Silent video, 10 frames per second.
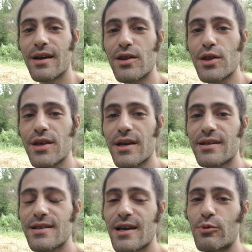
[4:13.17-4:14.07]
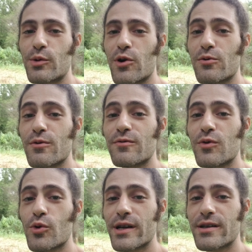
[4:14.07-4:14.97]
the things that we want to
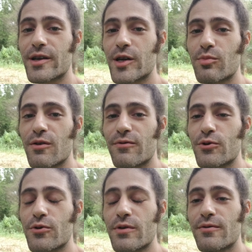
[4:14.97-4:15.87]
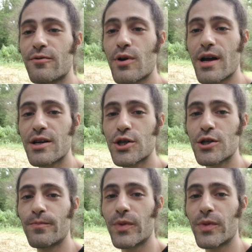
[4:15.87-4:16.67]
avoid to keep our food fresh